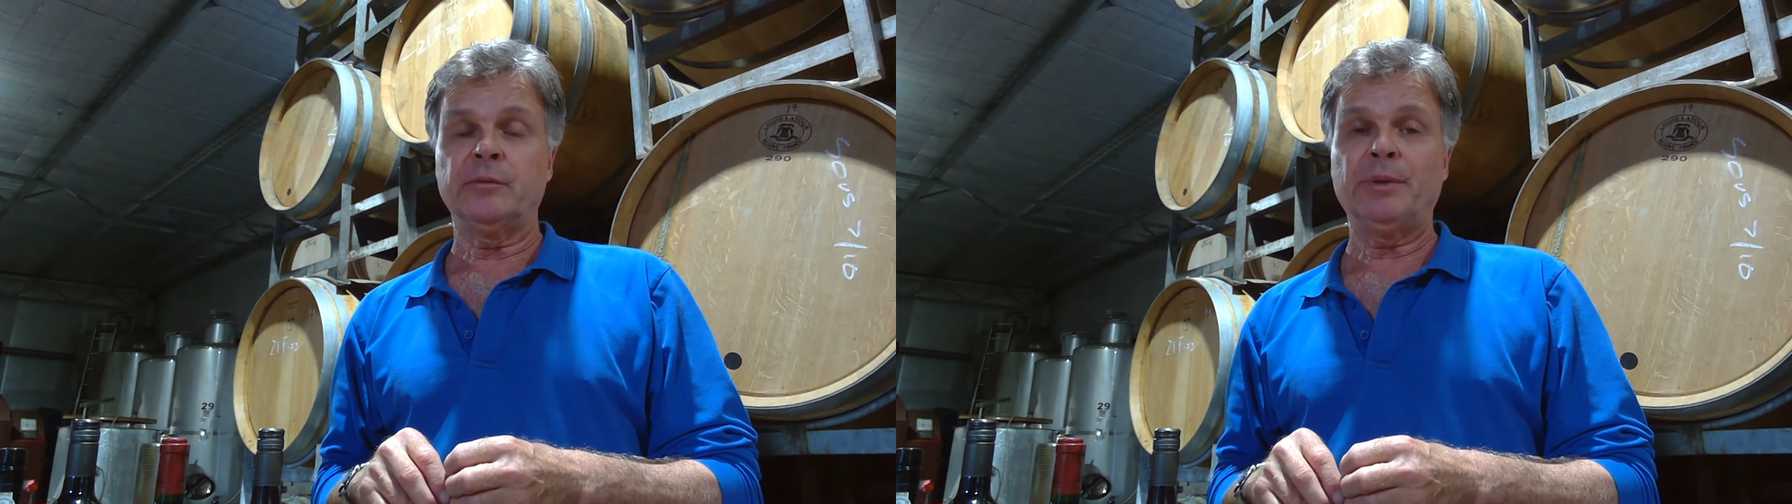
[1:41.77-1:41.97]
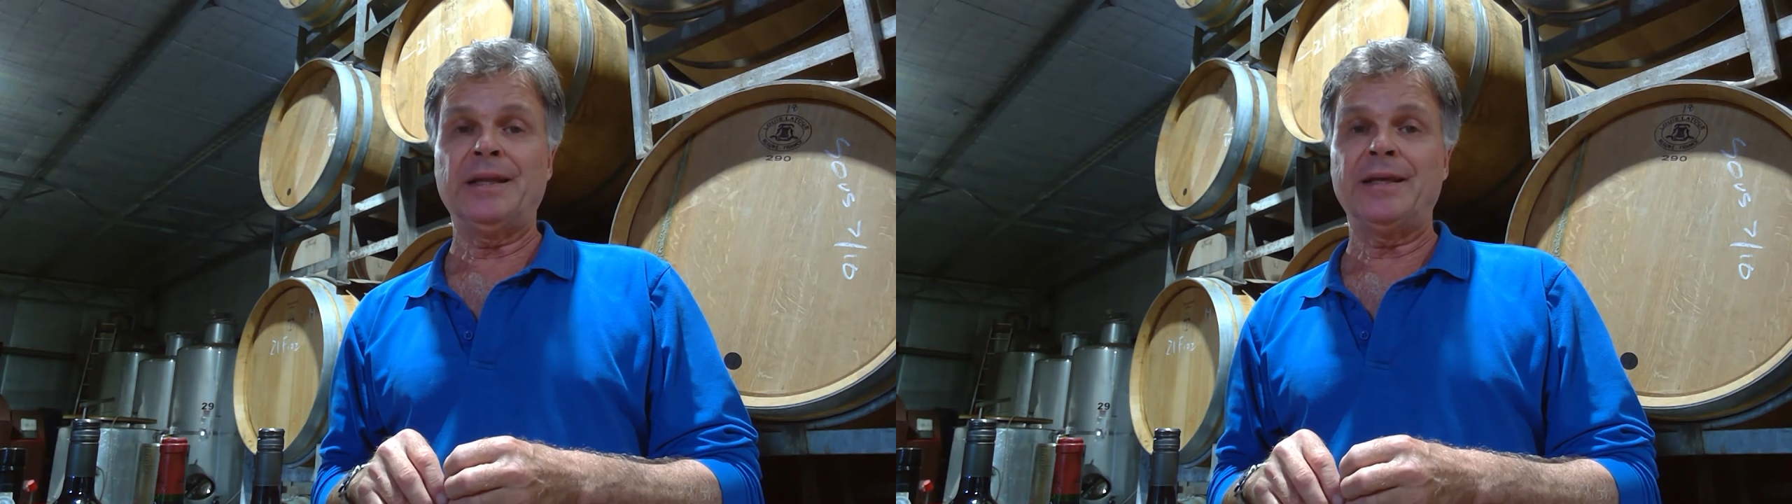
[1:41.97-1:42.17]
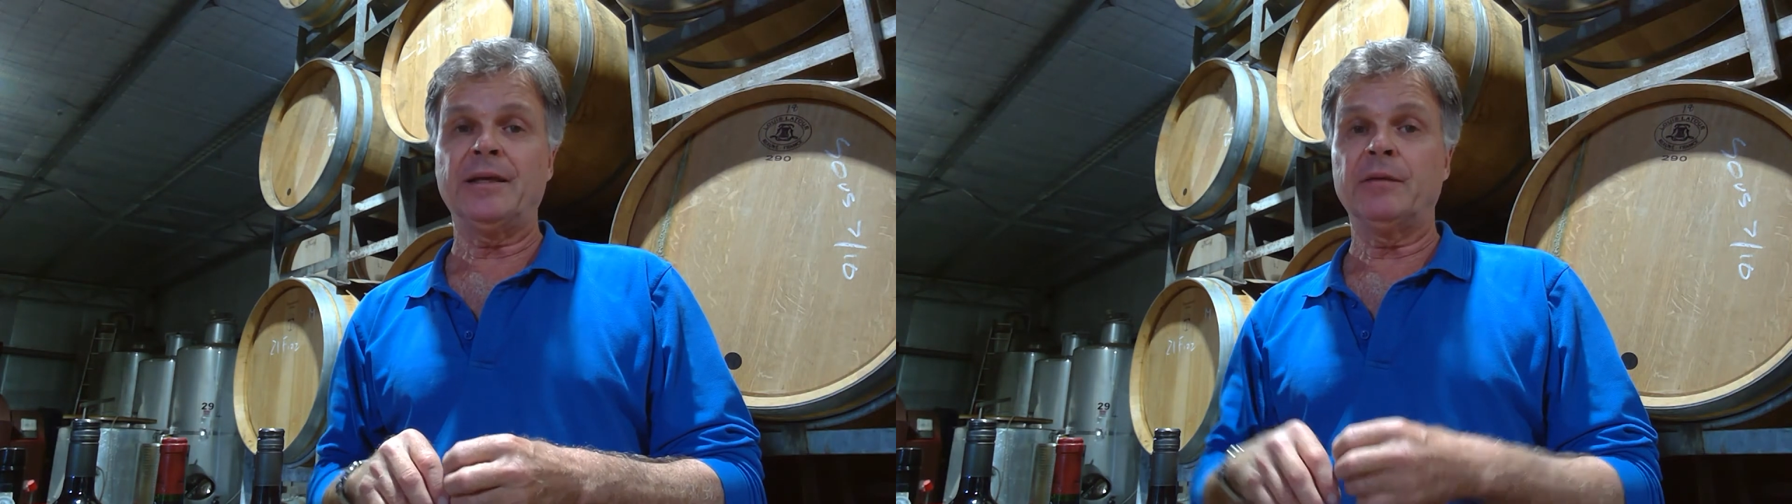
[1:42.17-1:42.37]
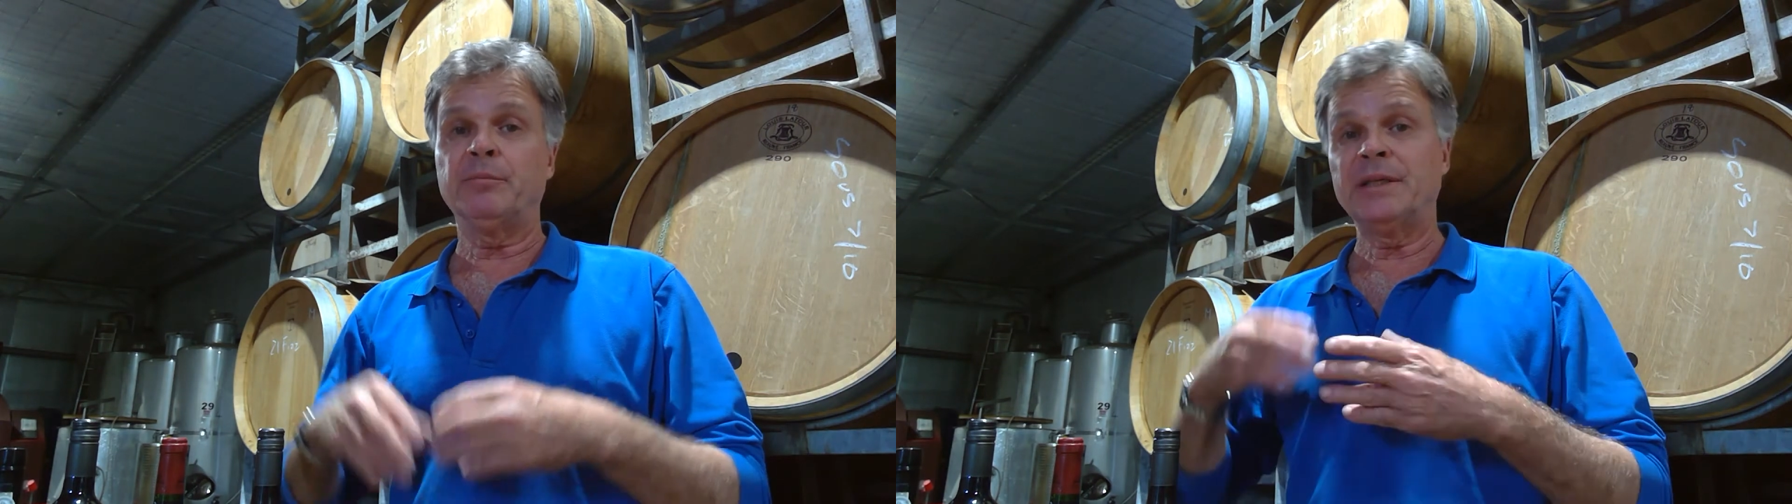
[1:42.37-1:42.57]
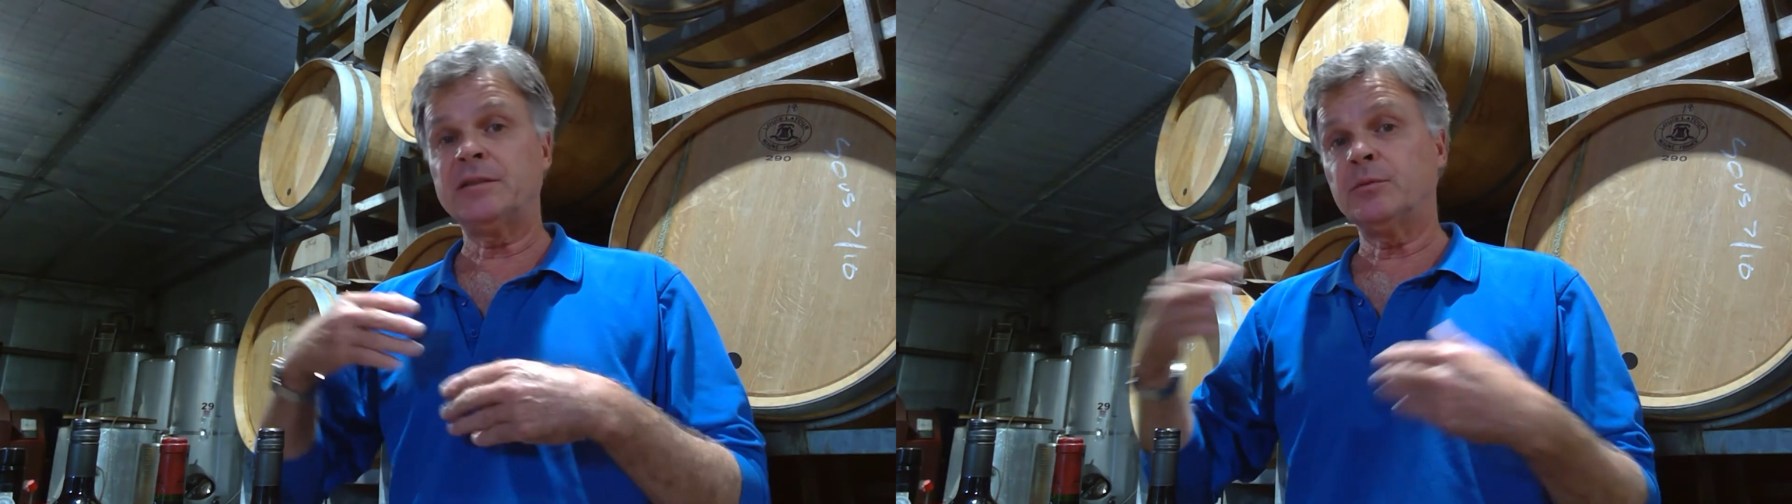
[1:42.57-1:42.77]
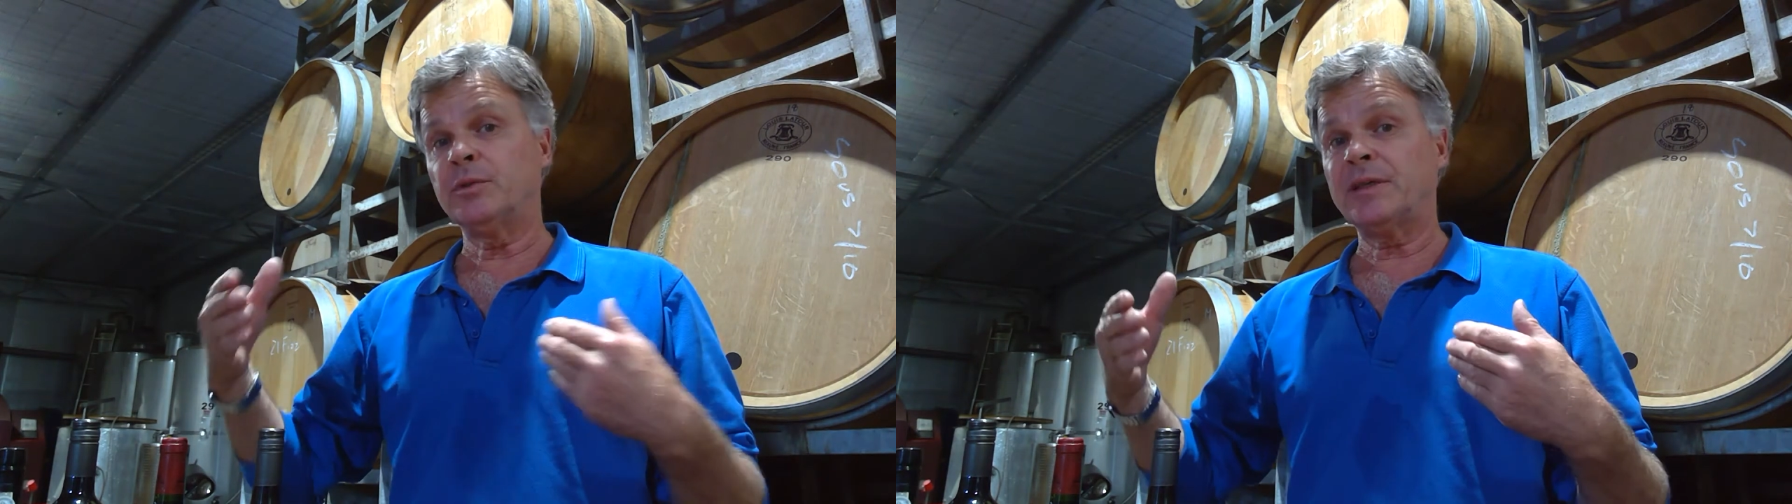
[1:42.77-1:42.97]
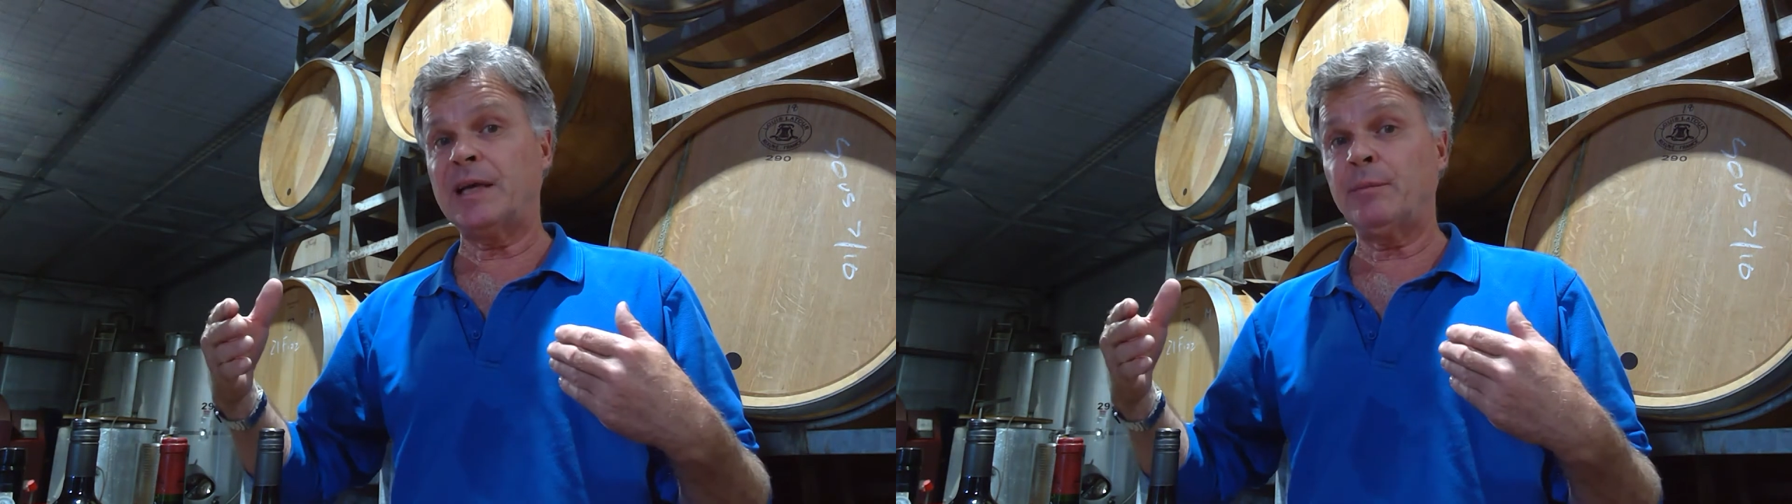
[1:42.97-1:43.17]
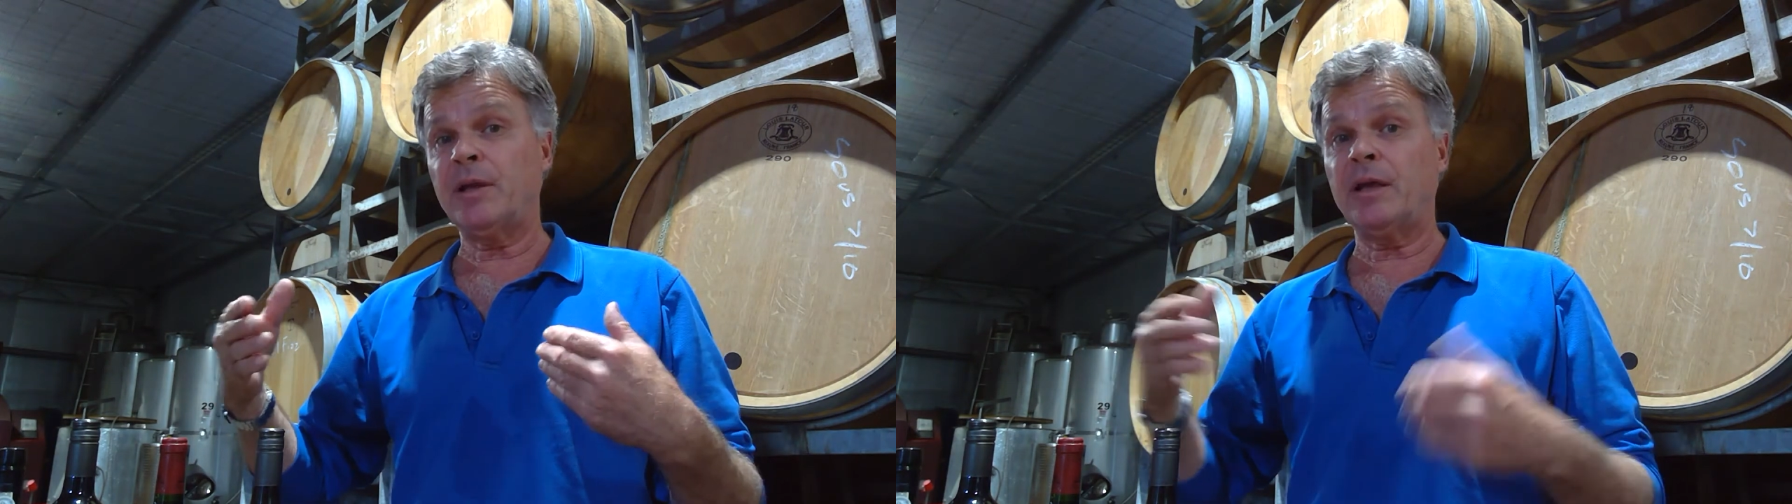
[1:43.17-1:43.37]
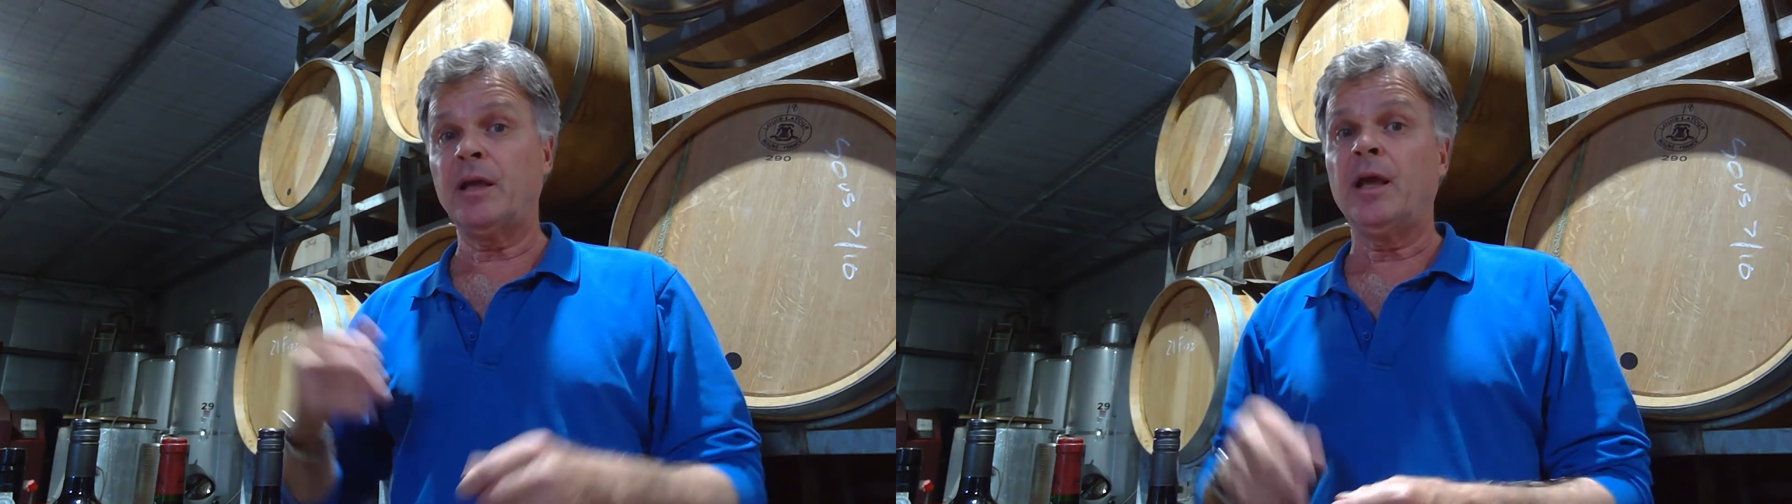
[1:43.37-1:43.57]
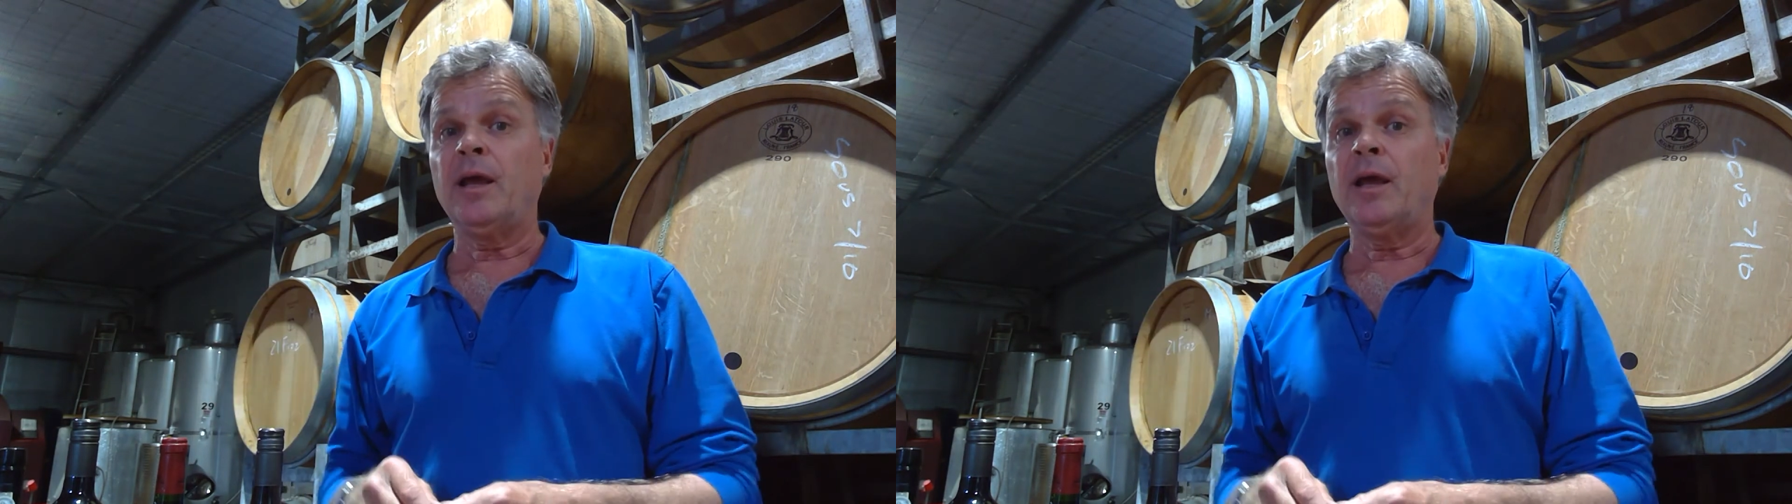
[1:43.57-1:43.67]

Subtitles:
play and blended it with the Cabernet